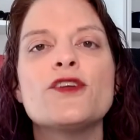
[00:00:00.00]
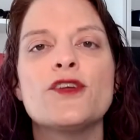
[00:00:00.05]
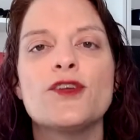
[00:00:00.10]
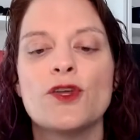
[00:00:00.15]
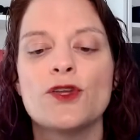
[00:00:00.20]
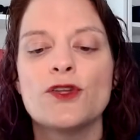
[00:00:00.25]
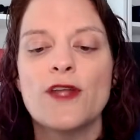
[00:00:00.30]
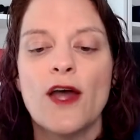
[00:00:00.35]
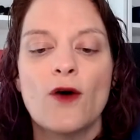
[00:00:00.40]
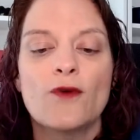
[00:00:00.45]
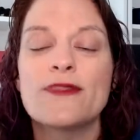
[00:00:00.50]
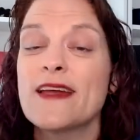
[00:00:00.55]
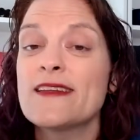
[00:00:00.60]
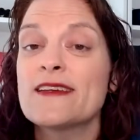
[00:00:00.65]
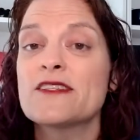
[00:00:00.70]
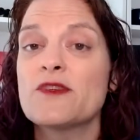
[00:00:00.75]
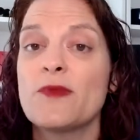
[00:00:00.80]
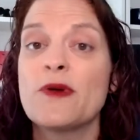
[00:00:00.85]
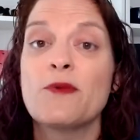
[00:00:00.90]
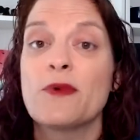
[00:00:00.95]
Now, that
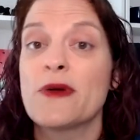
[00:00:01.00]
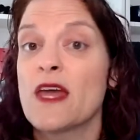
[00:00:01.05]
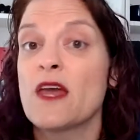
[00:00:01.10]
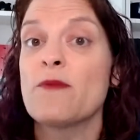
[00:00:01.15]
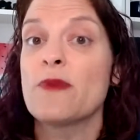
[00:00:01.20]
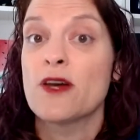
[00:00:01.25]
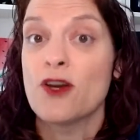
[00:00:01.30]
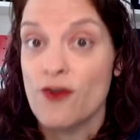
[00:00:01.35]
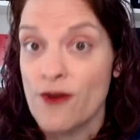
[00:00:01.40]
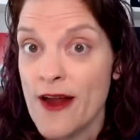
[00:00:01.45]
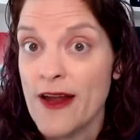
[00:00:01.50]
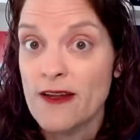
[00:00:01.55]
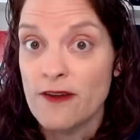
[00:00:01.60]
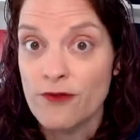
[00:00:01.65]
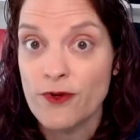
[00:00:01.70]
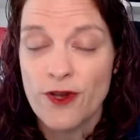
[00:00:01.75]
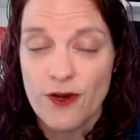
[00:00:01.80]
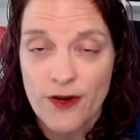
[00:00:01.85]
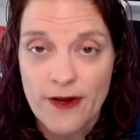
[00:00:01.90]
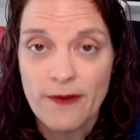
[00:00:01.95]
doesn't mean we can't be creative
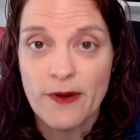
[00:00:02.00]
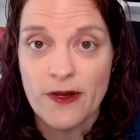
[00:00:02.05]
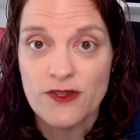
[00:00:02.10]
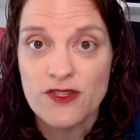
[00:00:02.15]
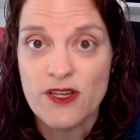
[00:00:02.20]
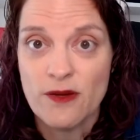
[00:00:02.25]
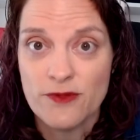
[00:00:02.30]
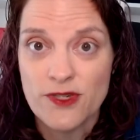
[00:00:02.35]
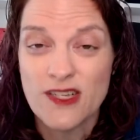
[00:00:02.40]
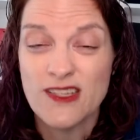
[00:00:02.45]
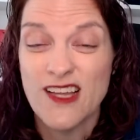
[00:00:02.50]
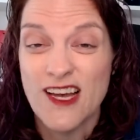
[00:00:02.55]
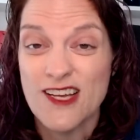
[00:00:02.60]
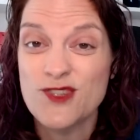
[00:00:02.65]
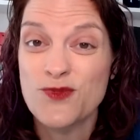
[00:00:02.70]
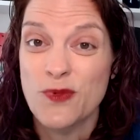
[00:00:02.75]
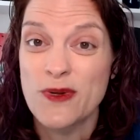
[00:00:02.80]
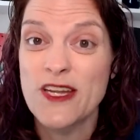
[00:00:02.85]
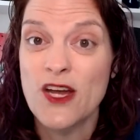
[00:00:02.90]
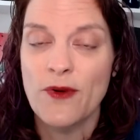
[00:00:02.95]
with our email subject lines.
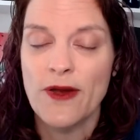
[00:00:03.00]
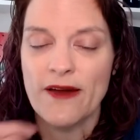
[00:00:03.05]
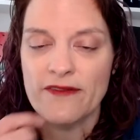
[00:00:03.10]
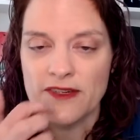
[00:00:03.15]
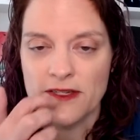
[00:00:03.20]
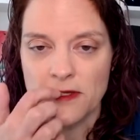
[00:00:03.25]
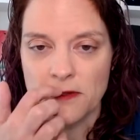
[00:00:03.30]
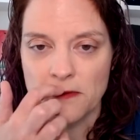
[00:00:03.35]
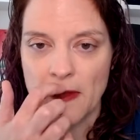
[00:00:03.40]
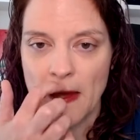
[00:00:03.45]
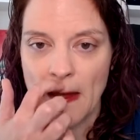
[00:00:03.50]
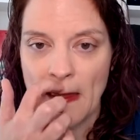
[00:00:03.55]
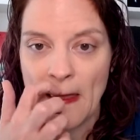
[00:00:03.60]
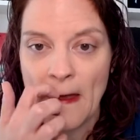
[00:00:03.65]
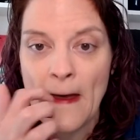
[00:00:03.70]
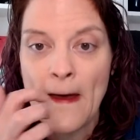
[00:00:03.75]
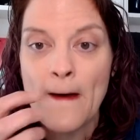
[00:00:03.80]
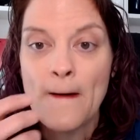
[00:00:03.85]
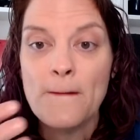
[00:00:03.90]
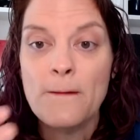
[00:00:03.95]
We know we have to do that.
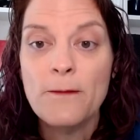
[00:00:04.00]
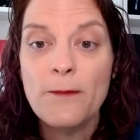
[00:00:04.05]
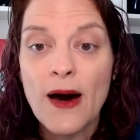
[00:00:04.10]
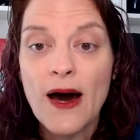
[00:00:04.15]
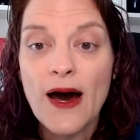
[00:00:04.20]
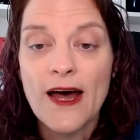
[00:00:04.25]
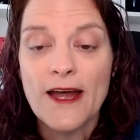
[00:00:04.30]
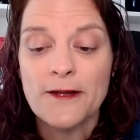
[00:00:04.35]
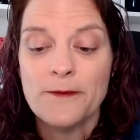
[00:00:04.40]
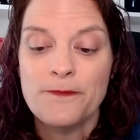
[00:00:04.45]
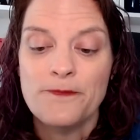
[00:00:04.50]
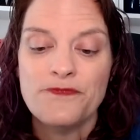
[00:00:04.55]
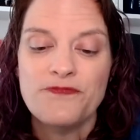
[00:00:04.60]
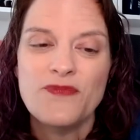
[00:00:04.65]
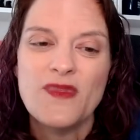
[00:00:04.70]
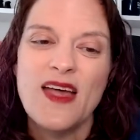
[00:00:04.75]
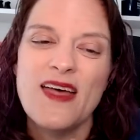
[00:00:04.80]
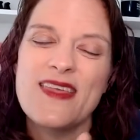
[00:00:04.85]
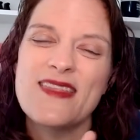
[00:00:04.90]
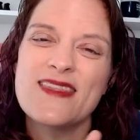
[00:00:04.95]
But
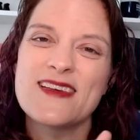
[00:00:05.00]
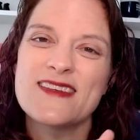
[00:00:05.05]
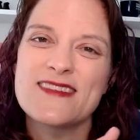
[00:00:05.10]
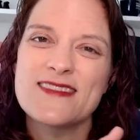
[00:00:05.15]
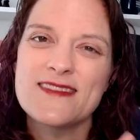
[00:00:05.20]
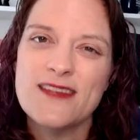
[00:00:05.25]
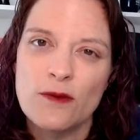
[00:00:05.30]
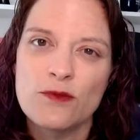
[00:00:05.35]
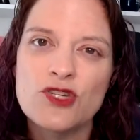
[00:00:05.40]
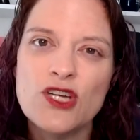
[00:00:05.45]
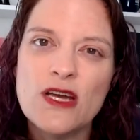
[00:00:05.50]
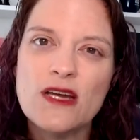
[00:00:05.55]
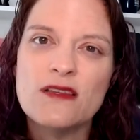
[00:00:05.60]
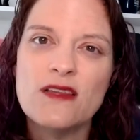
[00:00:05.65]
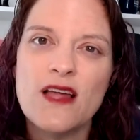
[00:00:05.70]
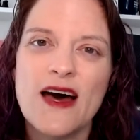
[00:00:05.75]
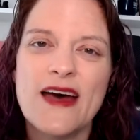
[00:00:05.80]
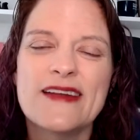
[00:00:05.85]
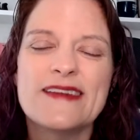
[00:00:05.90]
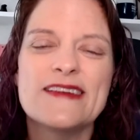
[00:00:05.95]
the subject
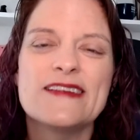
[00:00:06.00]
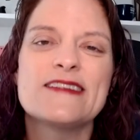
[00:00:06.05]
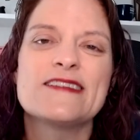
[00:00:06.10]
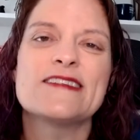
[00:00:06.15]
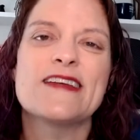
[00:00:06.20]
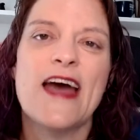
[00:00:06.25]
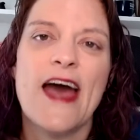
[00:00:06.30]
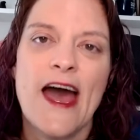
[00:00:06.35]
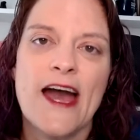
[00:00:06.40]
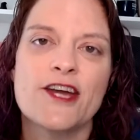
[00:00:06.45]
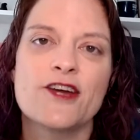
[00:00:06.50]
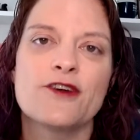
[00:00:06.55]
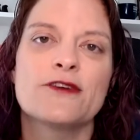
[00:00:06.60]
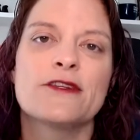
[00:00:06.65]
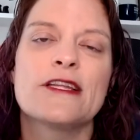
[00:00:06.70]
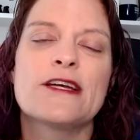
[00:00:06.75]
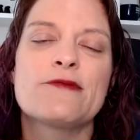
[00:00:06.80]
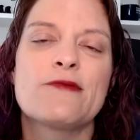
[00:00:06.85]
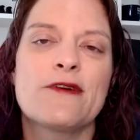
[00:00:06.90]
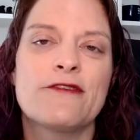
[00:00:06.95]
line needs to
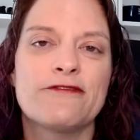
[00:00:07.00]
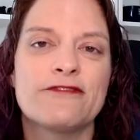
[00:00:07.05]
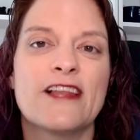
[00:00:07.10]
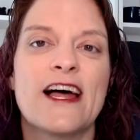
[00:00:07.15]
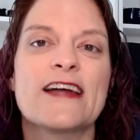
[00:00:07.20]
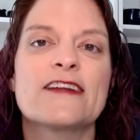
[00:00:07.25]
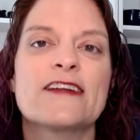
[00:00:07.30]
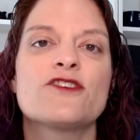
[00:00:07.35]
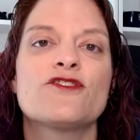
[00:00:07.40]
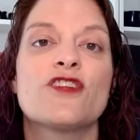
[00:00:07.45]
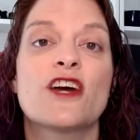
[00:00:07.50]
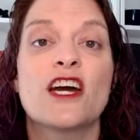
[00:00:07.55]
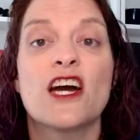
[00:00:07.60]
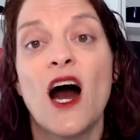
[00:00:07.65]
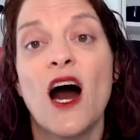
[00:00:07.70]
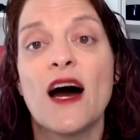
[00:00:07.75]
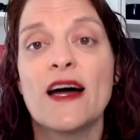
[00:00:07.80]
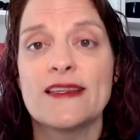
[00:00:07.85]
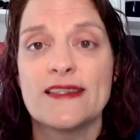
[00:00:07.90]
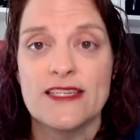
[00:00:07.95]
accurately reflect the
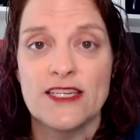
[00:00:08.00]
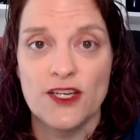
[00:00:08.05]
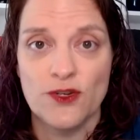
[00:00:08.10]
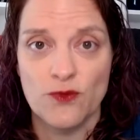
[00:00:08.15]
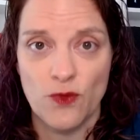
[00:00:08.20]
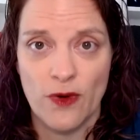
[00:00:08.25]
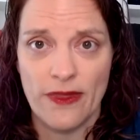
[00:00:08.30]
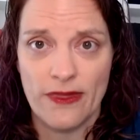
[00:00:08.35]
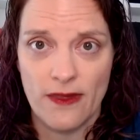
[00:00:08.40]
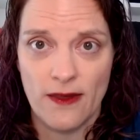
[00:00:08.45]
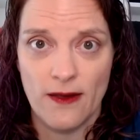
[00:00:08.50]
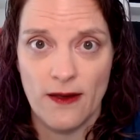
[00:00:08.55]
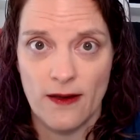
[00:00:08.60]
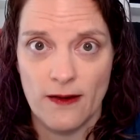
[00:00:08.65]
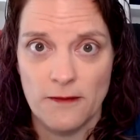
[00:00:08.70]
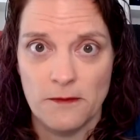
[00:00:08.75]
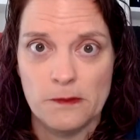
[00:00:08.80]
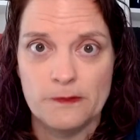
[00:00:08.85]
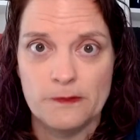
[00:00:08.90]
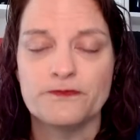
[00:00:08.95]
content within.